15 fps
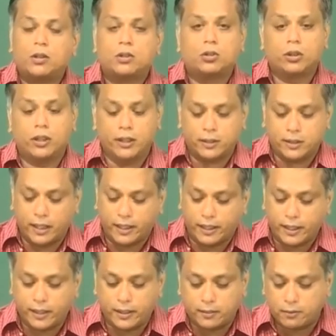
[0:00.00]
So, there is,
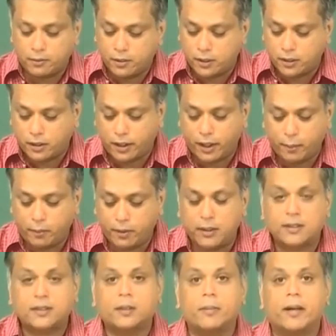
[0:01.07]
like I described in
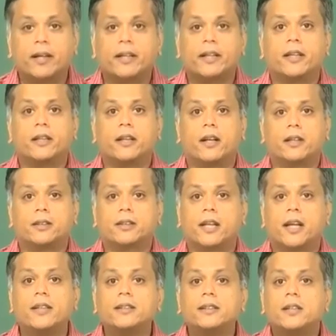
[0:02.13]
the schematic in the last
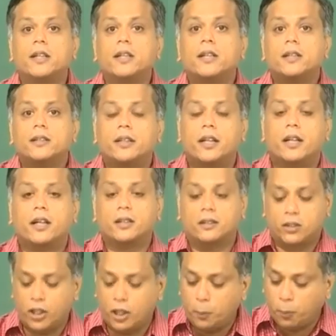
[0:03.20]
class, there are three